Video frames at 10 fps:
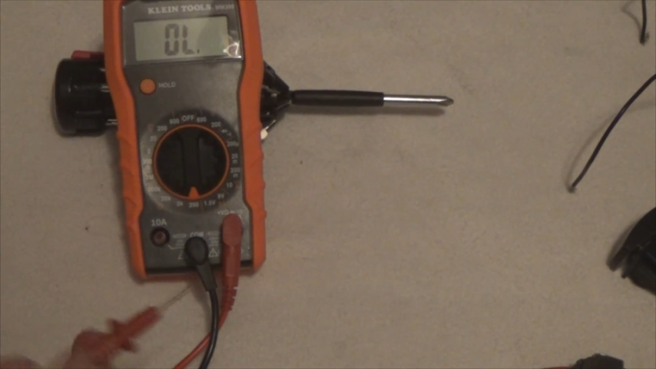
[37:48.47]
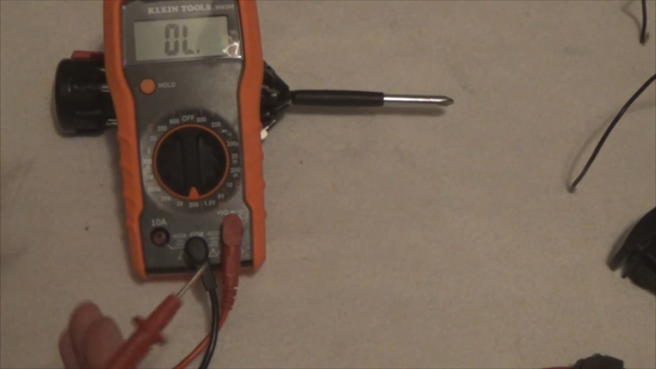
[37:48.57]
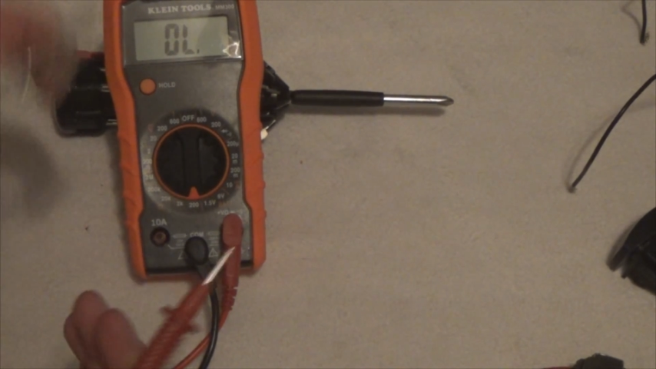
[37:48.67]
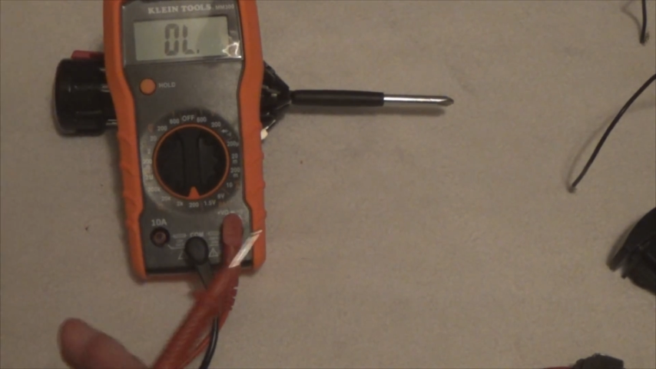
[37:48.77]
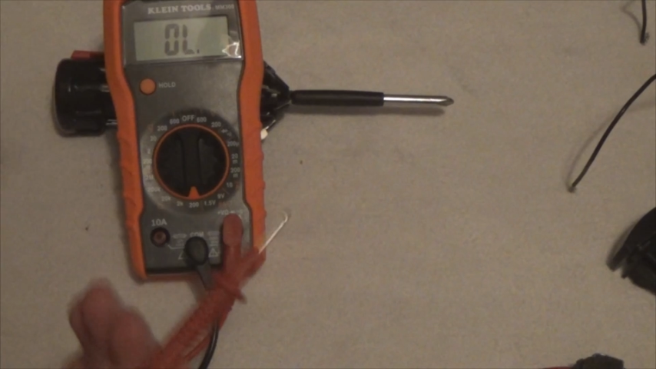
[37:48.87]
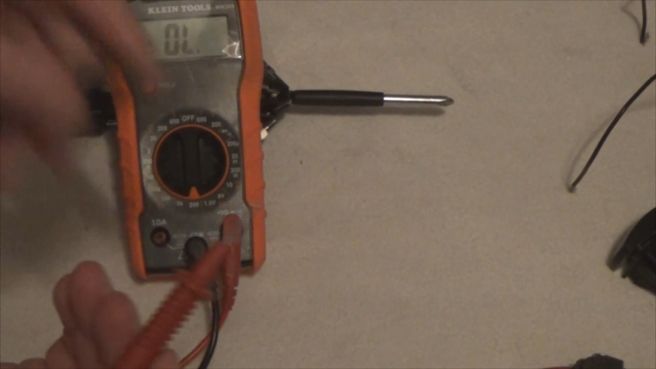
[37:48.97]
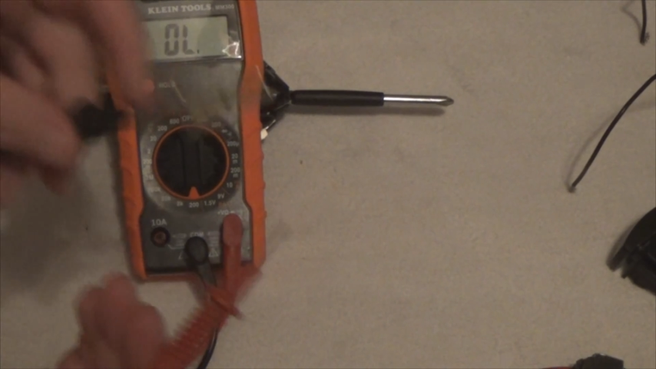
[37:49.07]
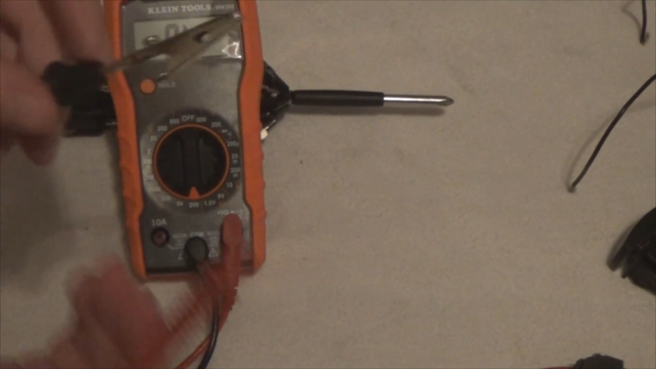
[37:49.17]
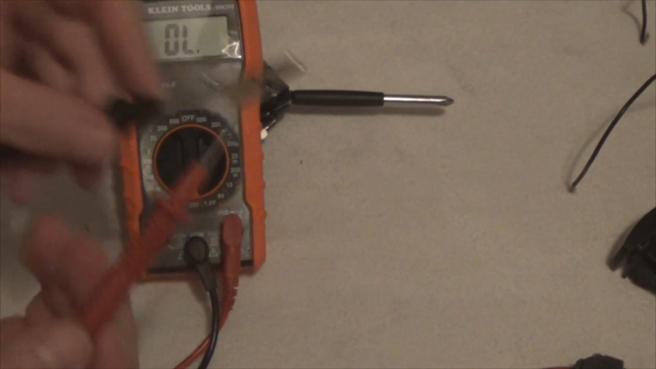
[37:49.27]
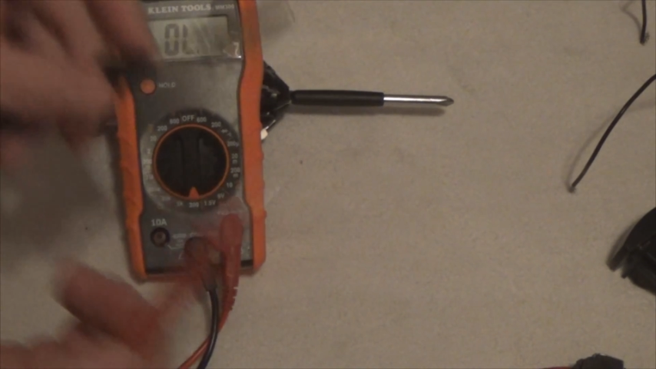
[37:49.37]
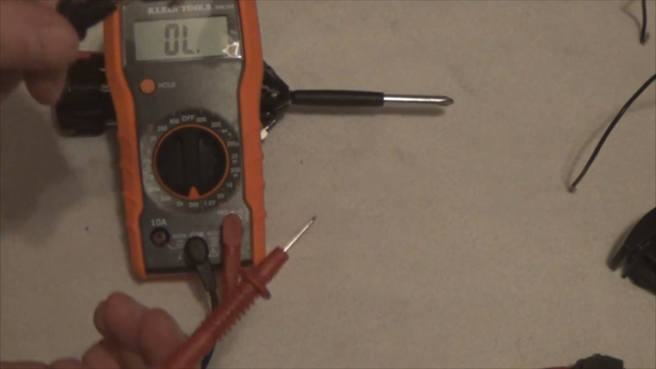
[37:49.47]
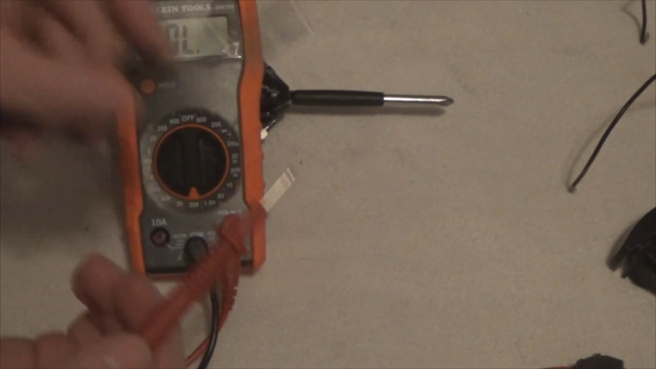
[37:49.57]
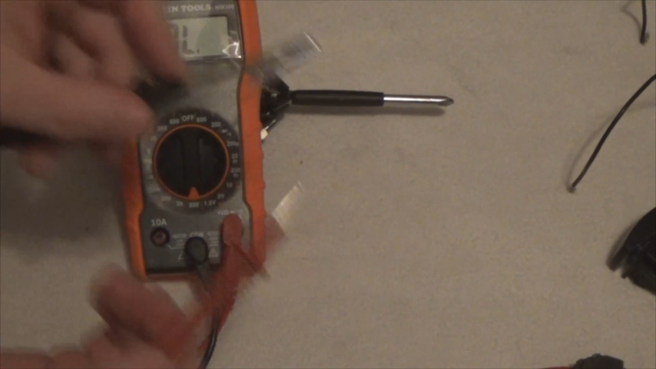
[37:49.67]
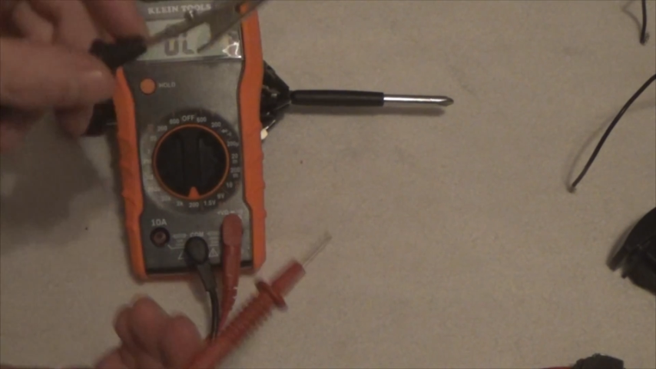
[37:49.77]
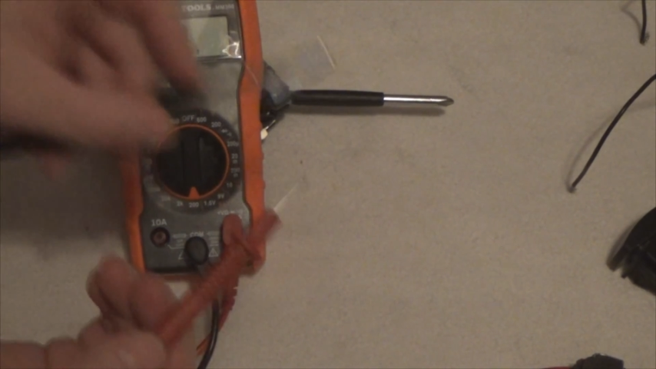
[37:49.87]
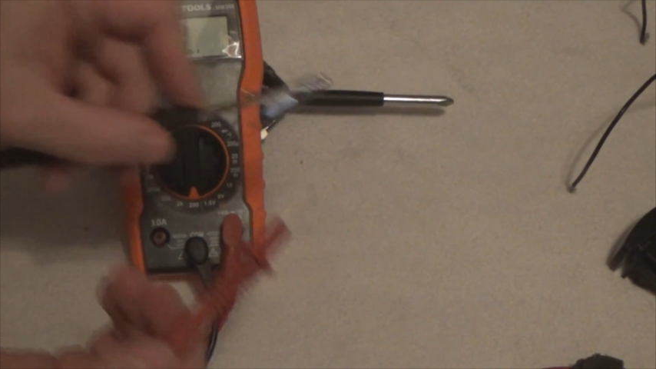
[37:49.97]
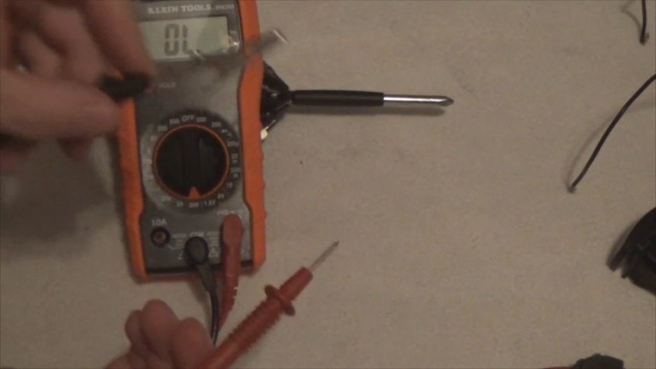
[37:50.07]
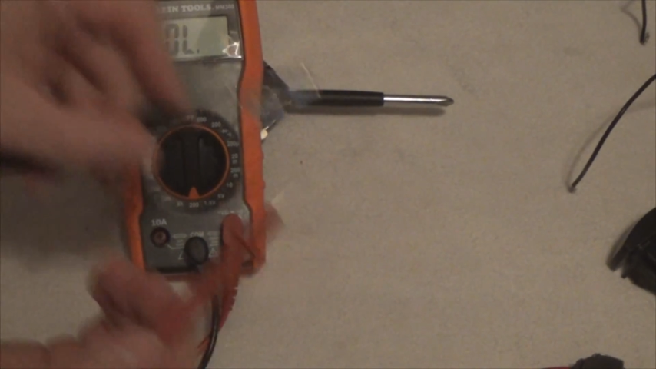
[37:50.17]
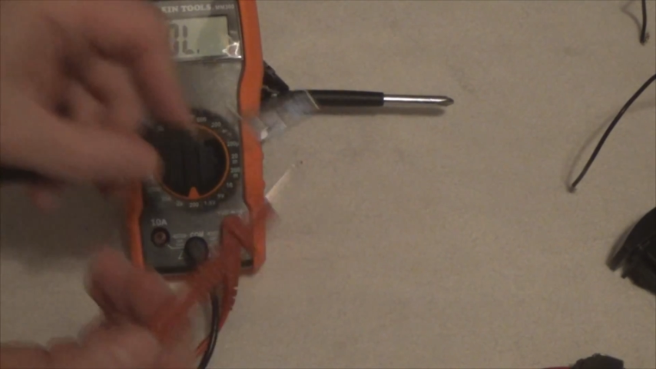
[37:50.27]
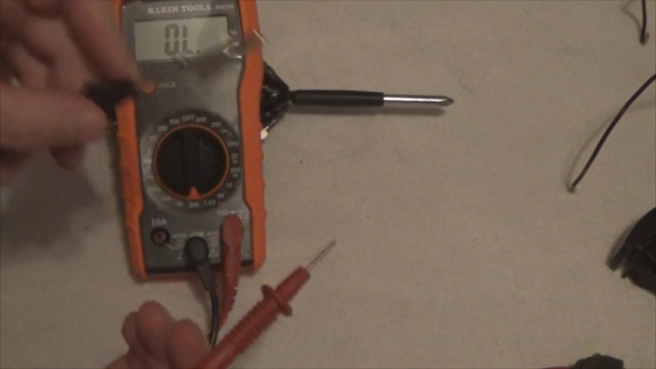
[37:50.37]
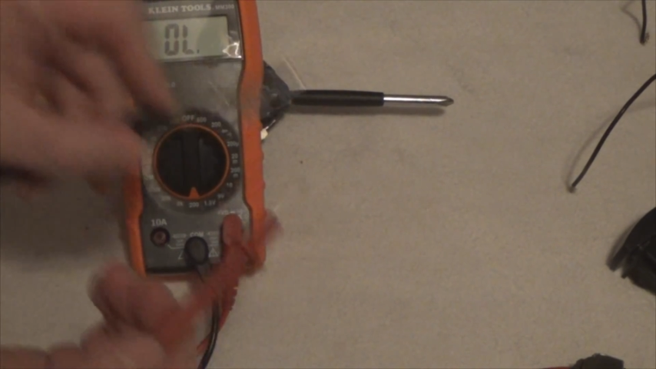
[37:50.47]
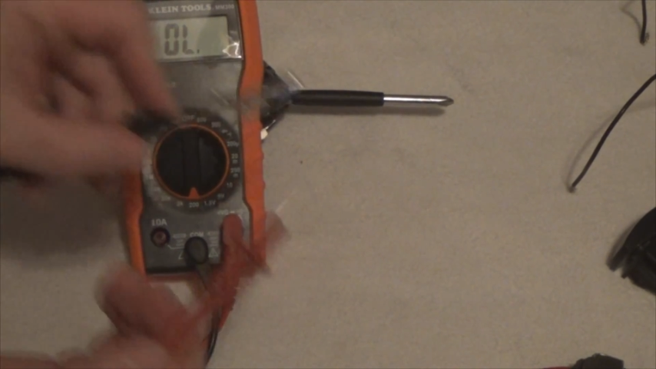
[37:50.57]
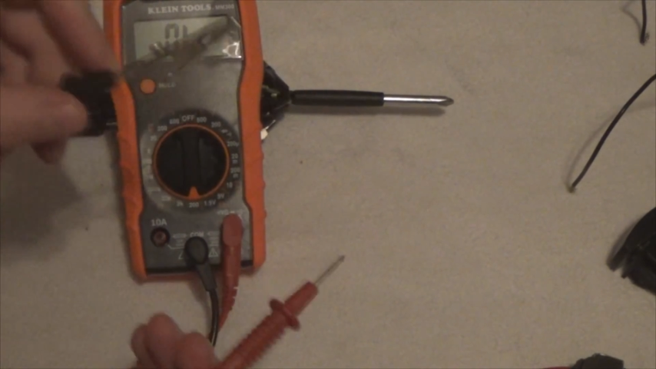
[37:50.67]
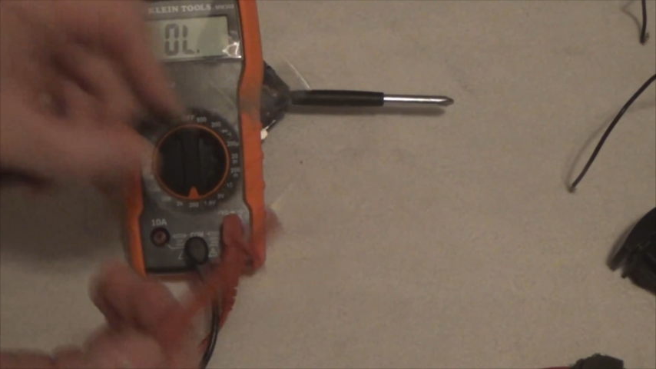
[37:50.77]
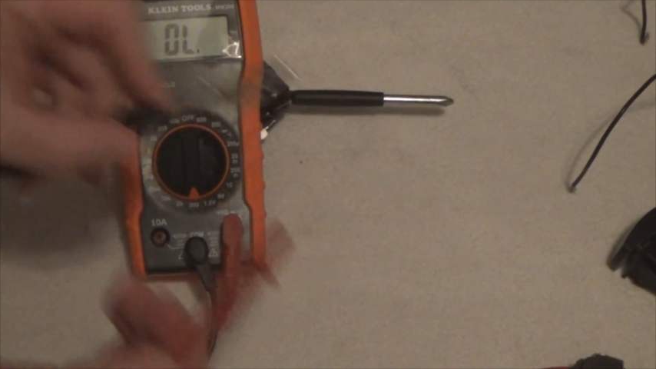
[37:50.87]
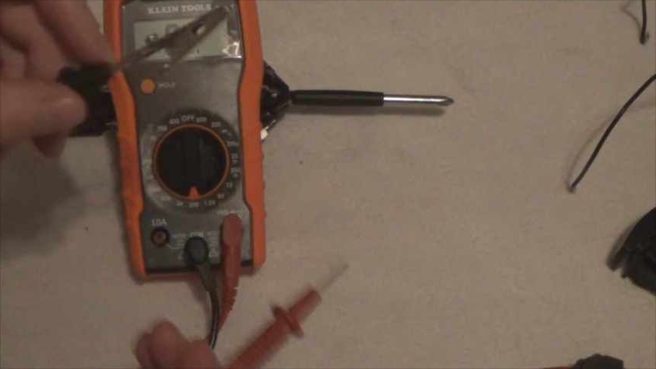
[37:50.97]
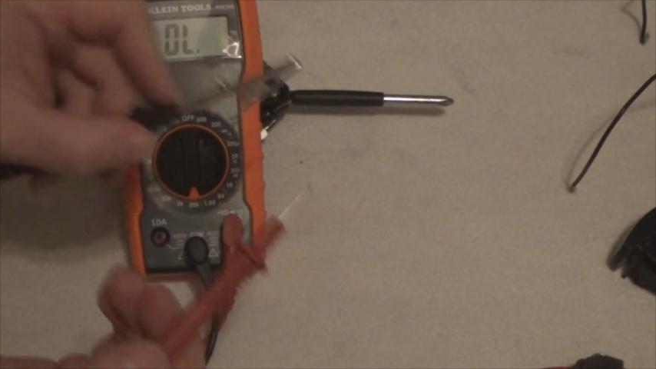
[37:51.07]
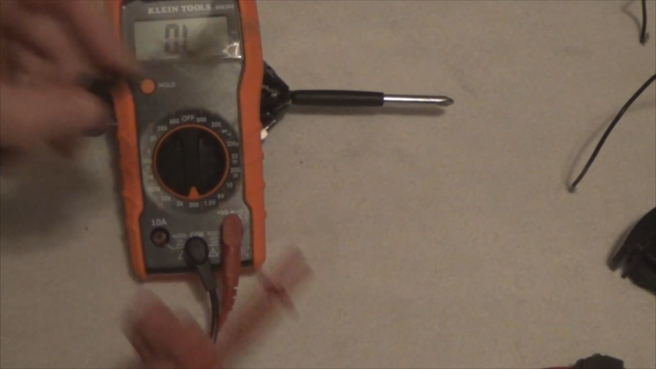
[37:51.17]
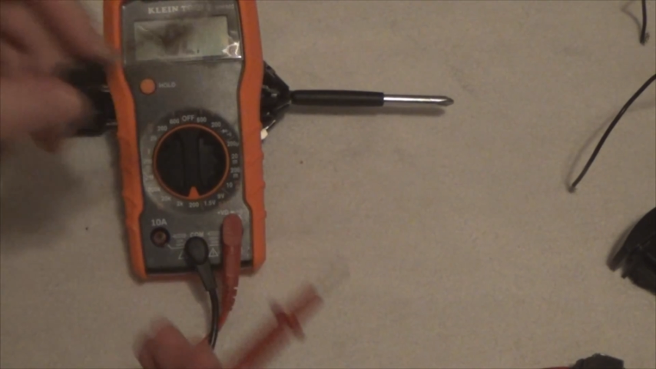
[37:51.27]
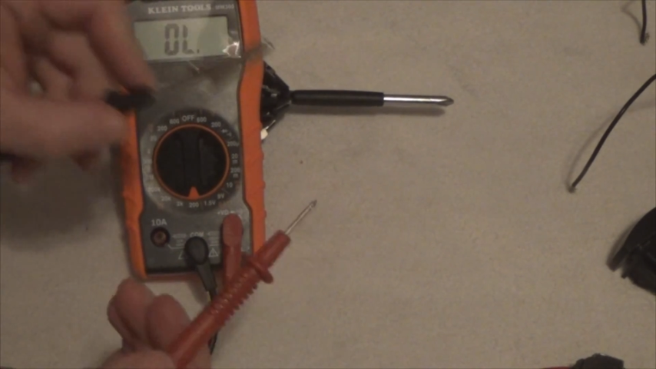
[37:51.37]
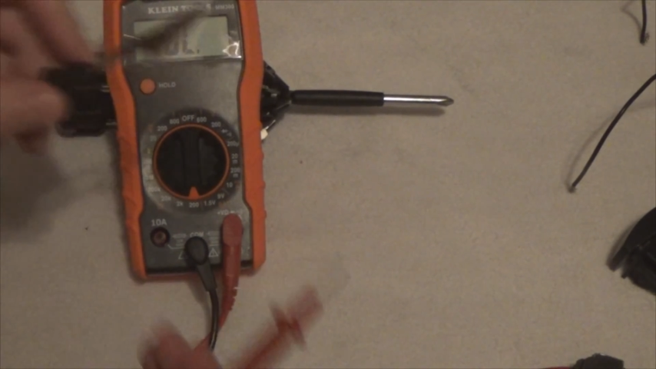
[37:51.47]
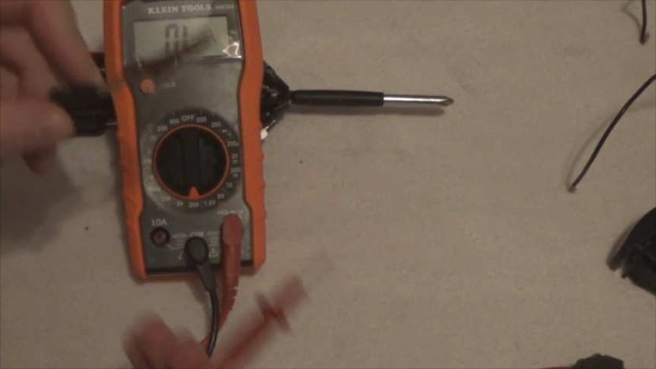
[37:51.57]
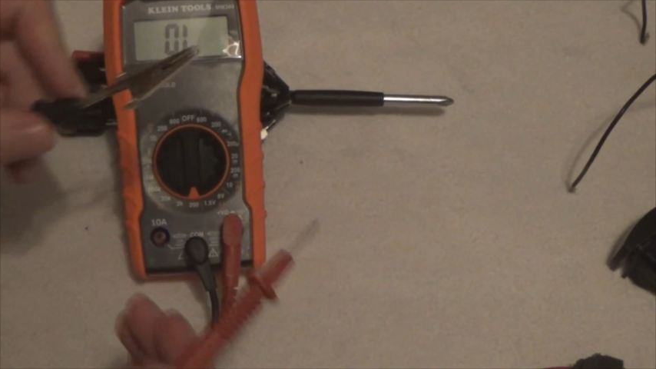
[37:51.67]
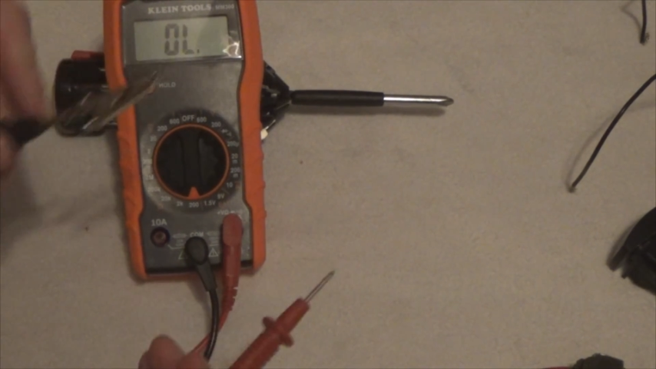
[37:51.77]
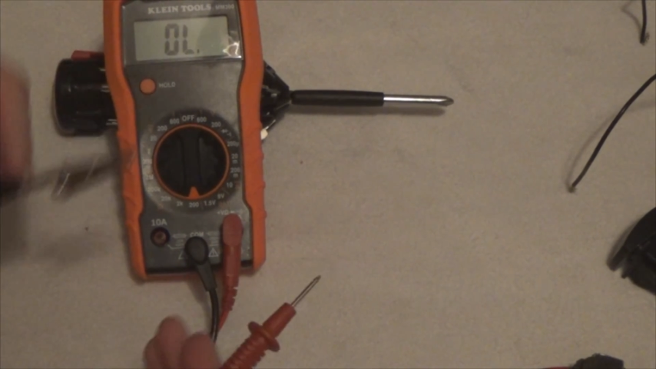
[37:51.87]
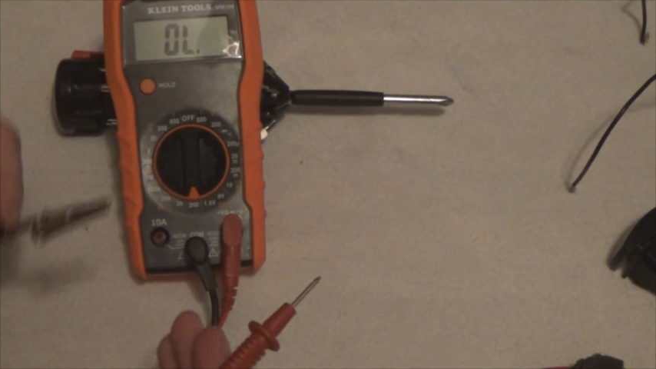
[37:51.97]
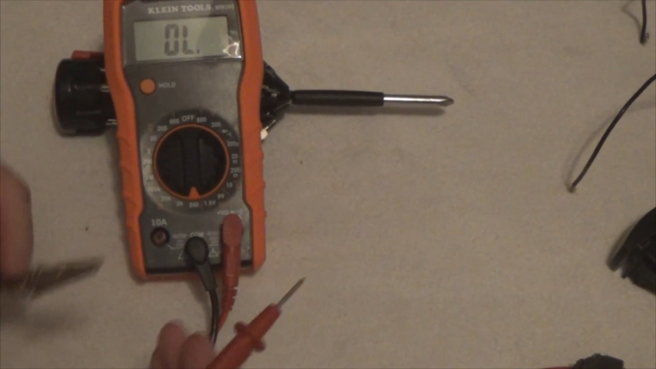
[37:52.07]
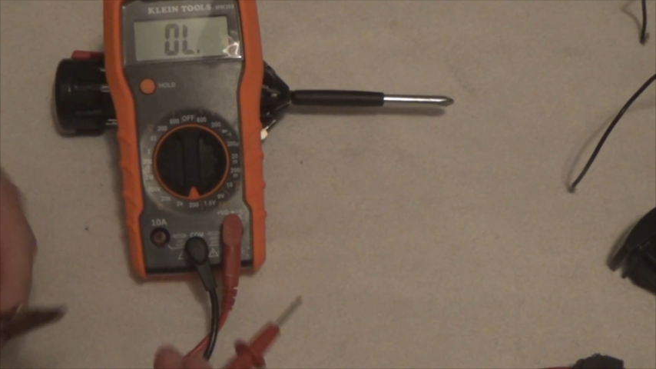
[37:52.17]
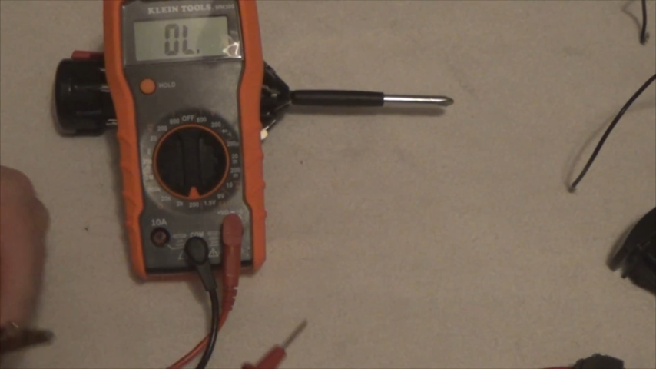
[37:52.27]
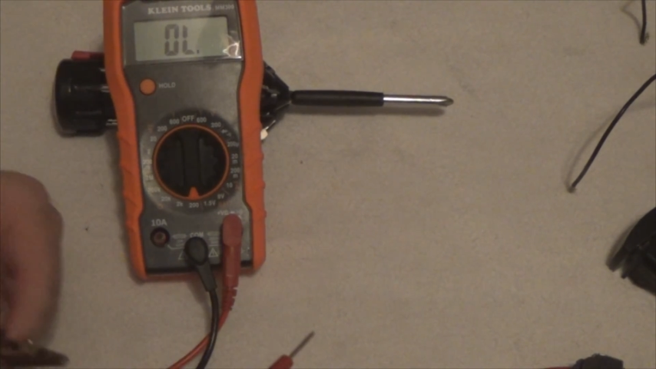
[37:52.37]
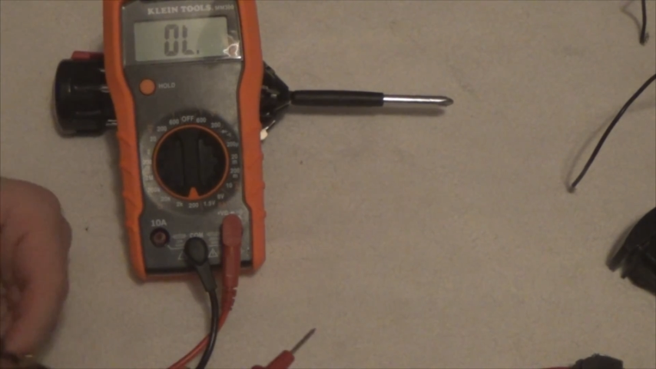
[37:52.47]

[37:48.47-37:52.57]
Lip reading: [unreadable: no face in view]